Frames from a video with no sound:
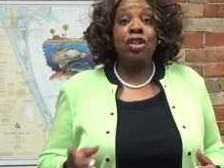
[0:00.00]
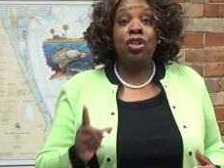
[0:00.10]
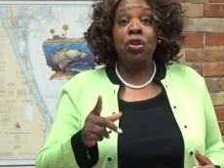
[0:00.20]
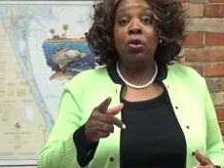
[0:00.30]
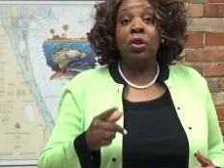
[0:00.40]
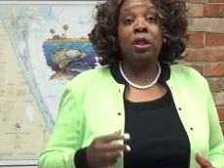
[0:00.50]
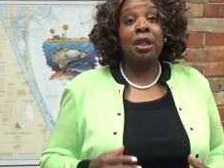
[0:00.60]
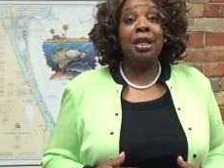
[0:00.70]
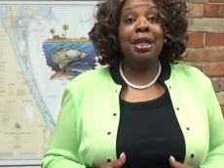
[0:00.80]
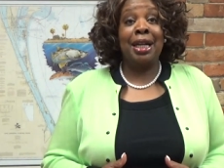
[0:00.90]
you look
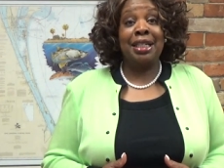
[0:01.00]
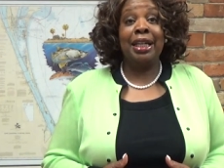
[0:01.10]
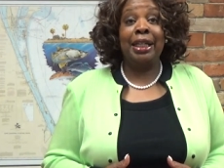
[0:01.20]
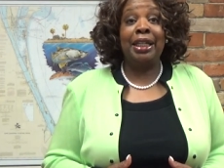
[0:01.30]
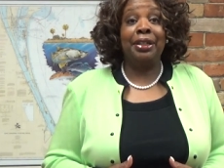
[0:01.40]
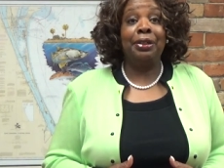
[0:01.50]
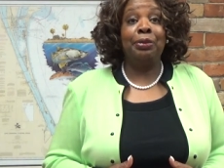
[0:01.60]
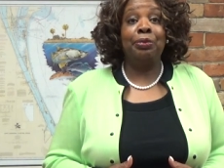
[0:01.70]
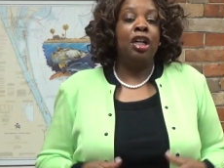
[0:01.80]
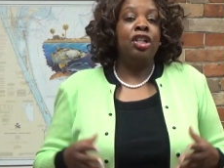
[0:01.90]
good as a leader.
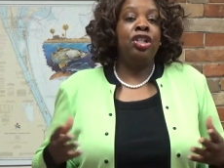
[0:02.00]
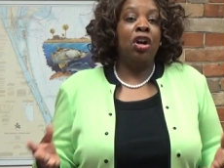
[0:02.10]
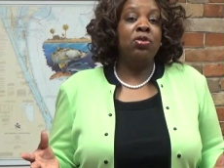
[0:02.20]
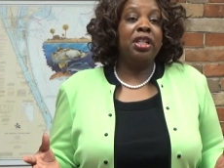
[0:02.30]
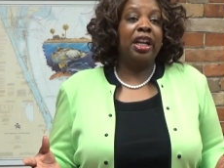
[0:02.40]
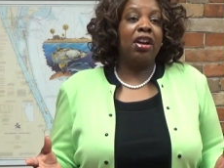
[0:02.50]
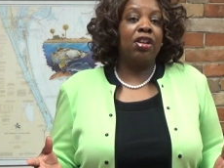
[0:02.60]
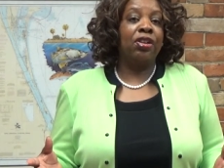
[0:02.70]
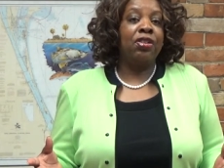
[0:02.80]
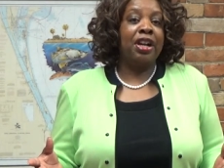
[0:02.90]
Don't take
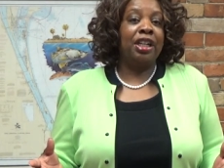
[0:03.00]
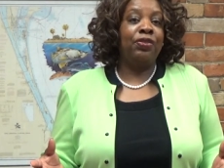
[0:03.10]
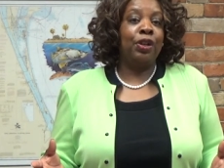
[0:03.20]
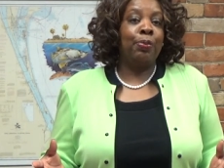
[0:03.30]
all the credit for the